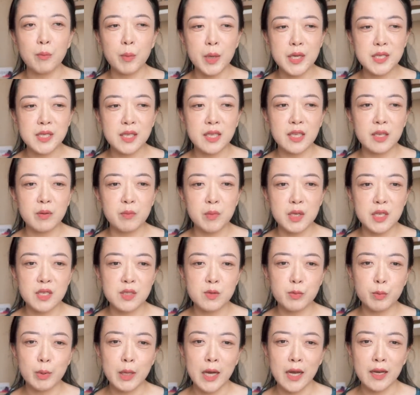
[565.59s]
Basically means
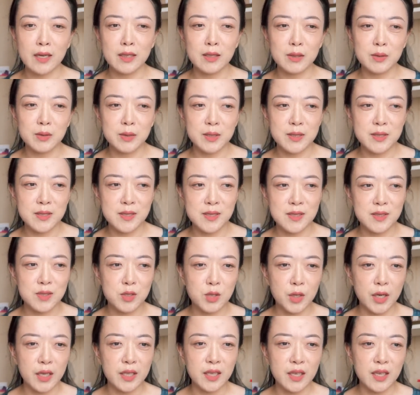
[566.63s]
Black Lotus
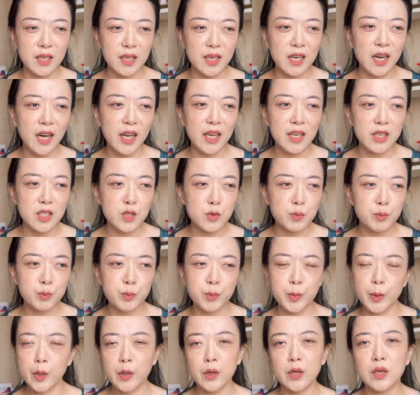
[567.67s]
Training Guide
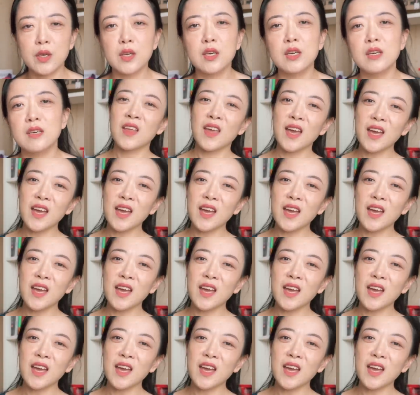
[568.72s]
book.